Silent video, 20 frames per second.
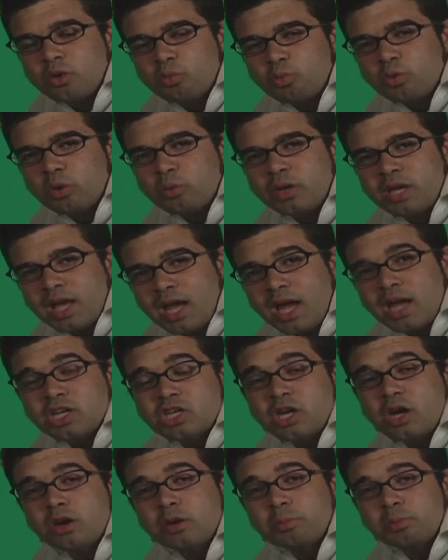where we
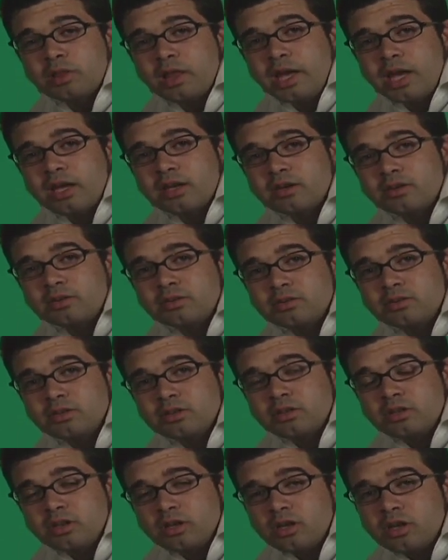hash out a plan
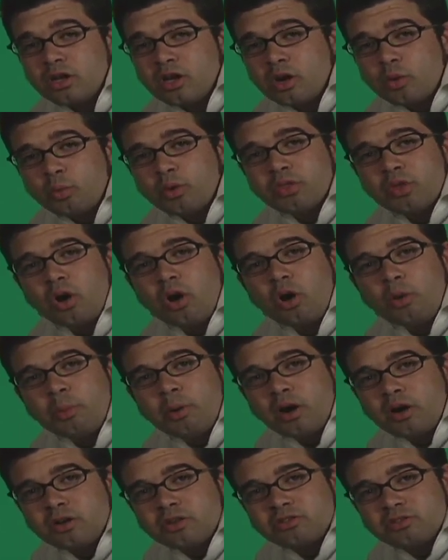with all
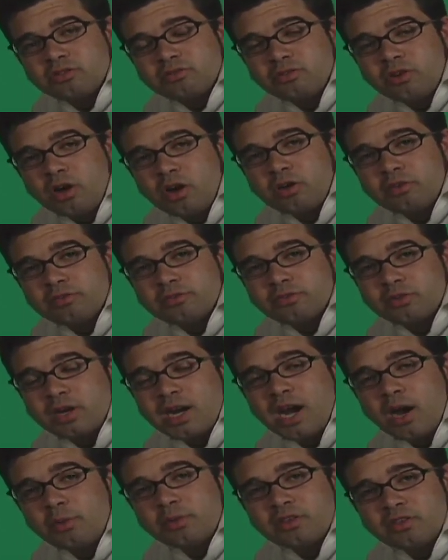parties involved for
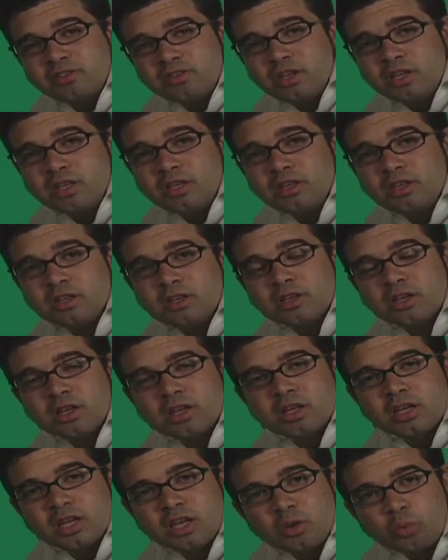how the city
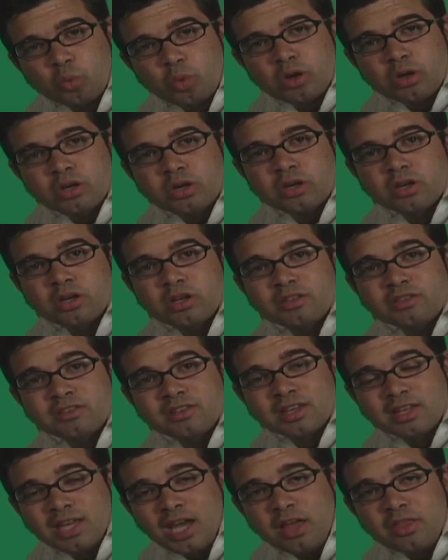can work
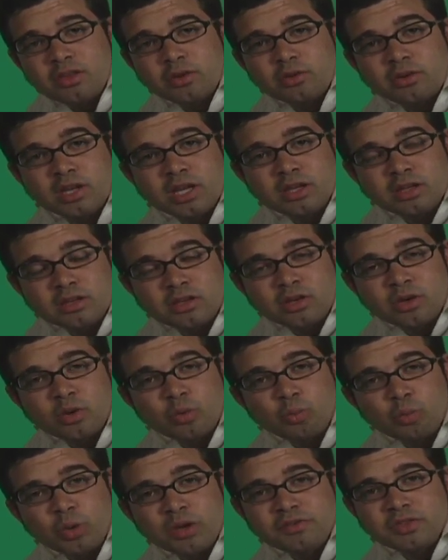together
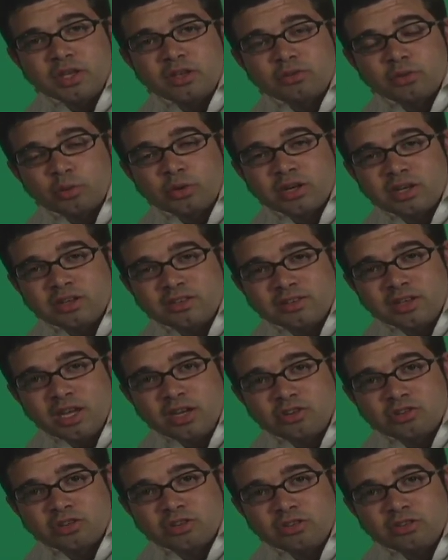with these
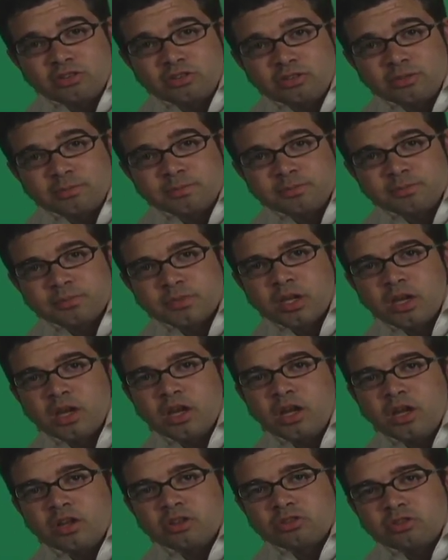organizations
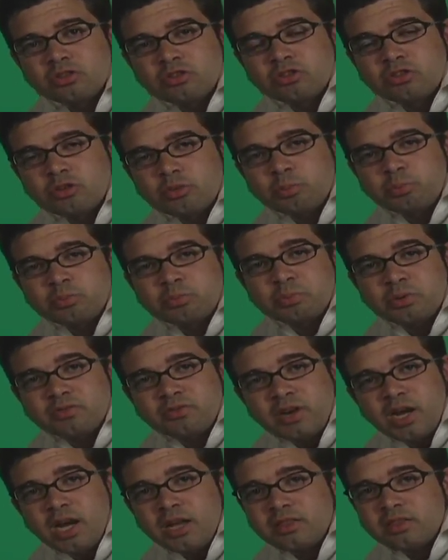to
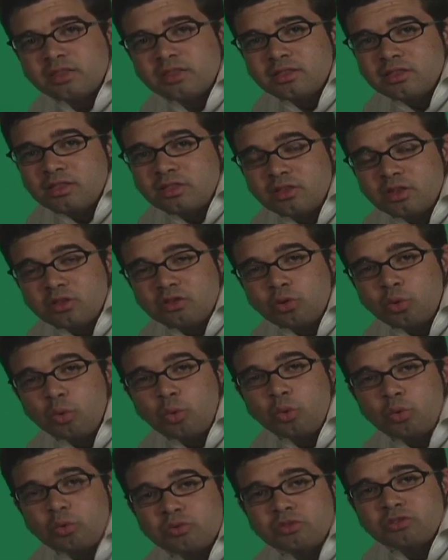provide the
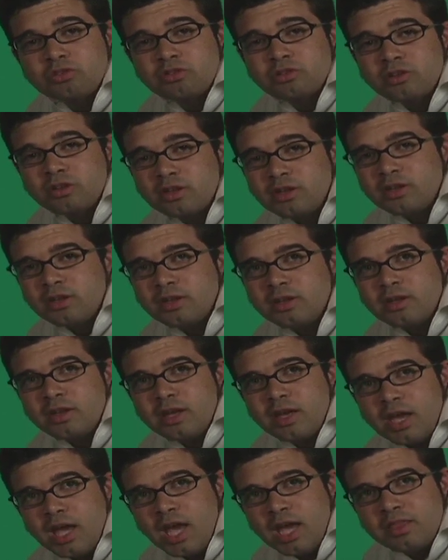tools
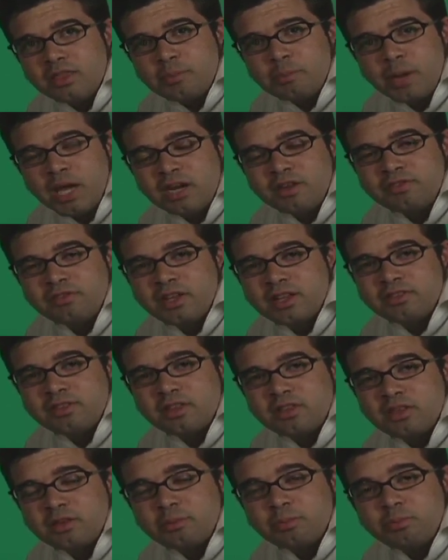and the benefits
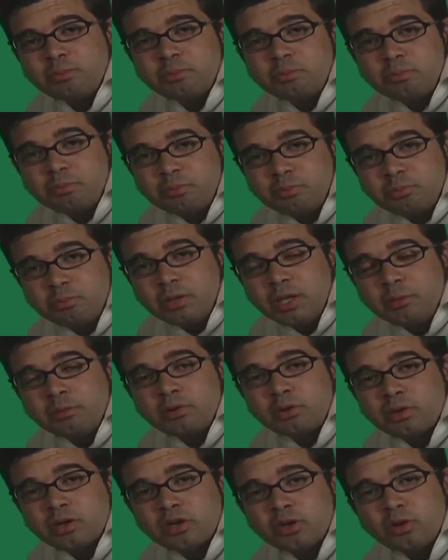that the people
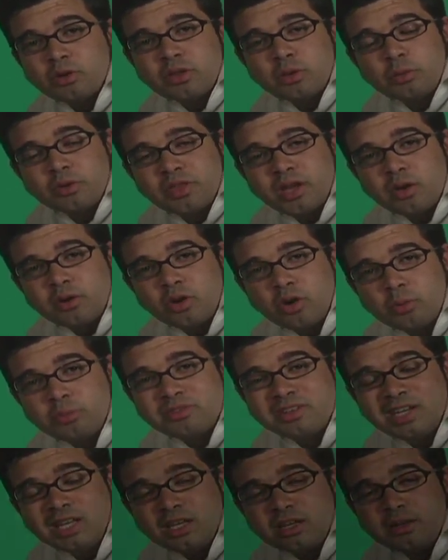who are currently without
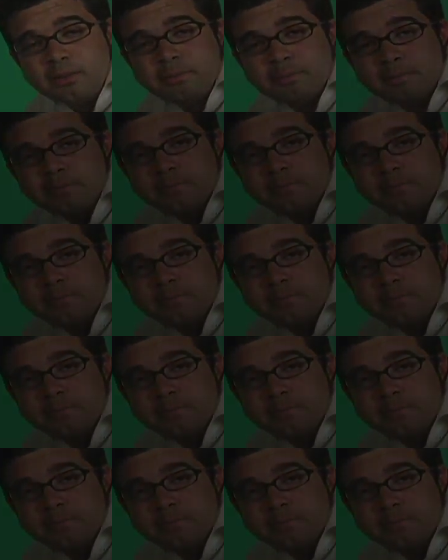homes need.